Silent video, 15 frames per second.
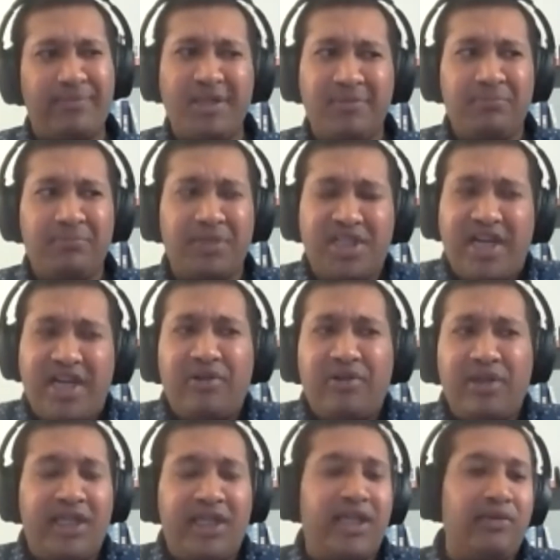But
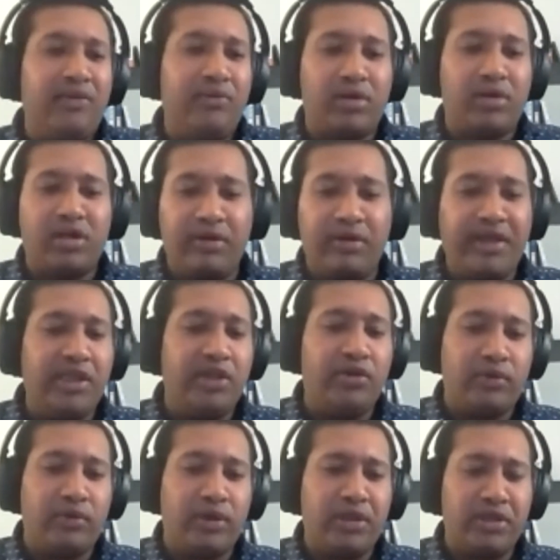generally, we're going into a
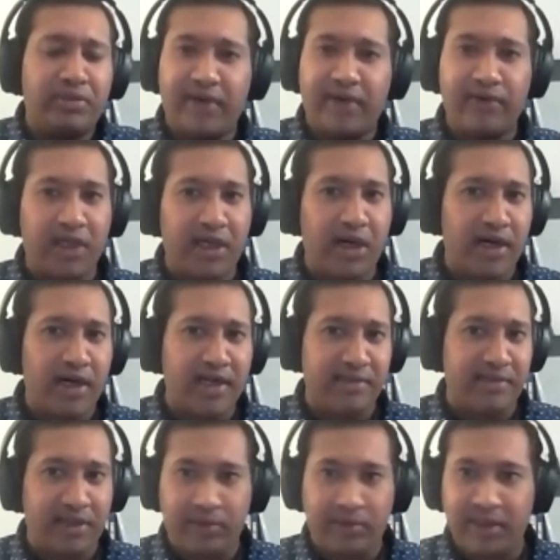world where every car has
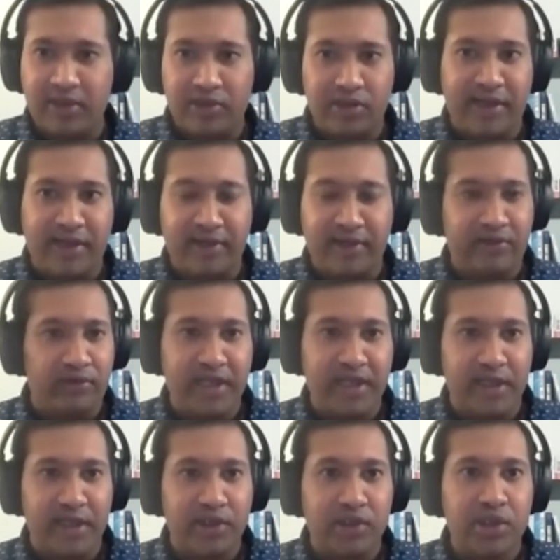about 300 miles of
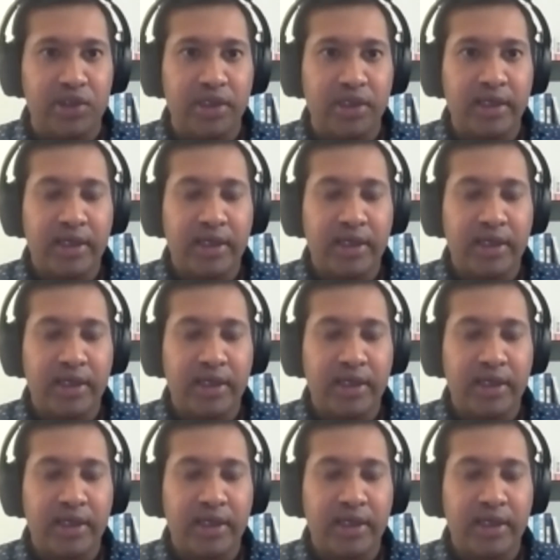range,